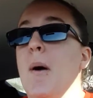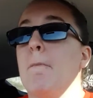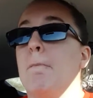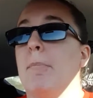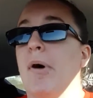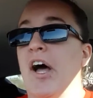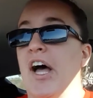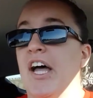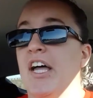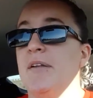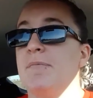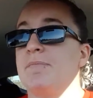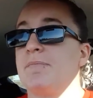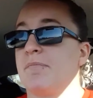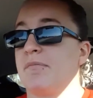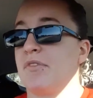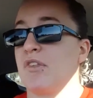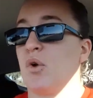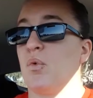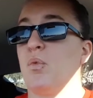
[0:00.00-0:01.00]
But
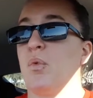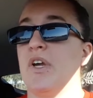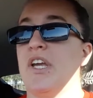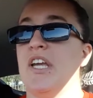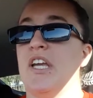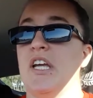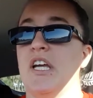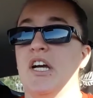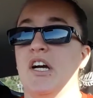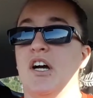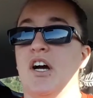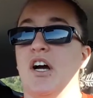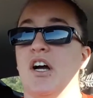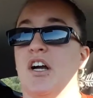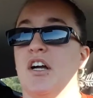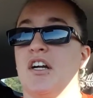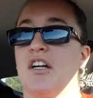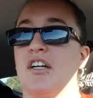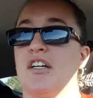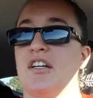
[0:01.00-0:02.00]
we
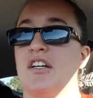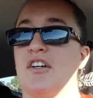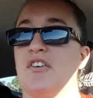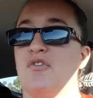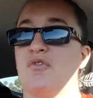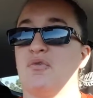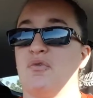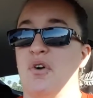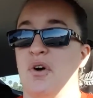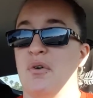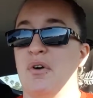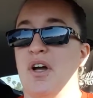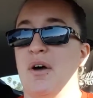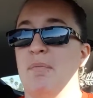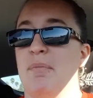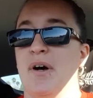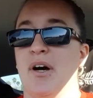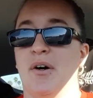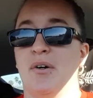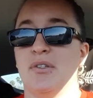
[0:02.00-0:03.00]
wrote a
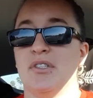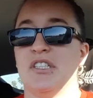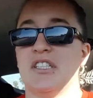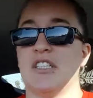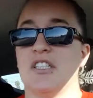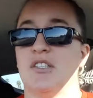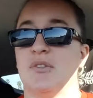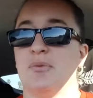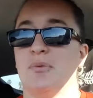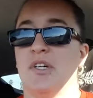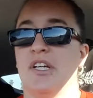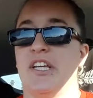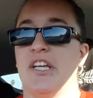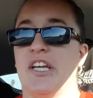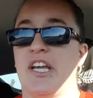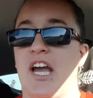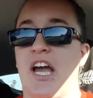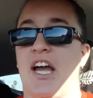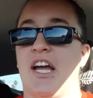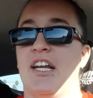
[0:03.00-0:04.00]
post this
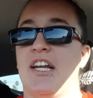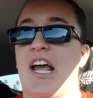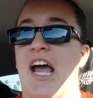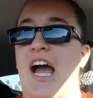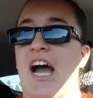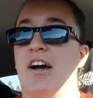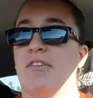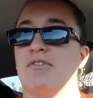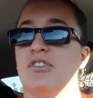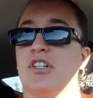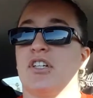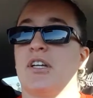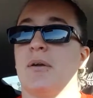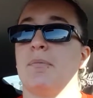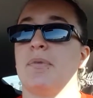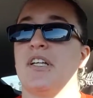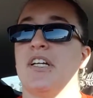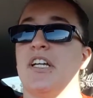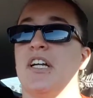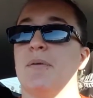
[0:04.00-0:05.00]
weekend after
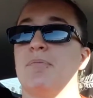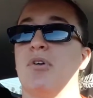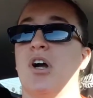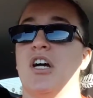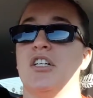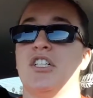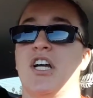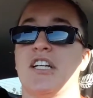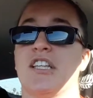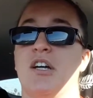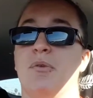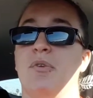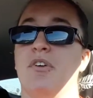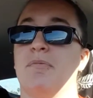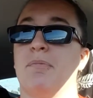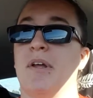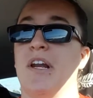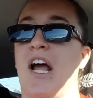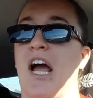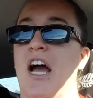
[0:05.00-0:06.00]
completing a project that we've
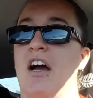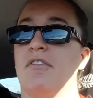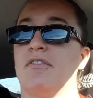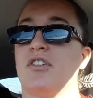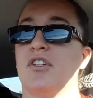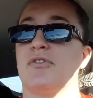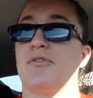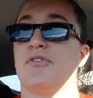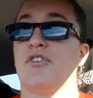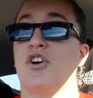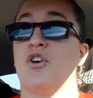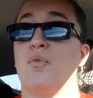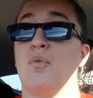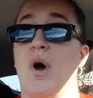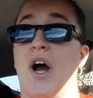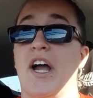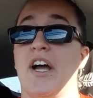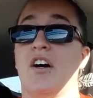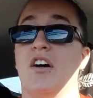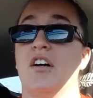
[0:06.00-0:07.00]
been after for a
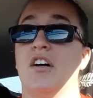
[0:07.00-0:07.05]
while.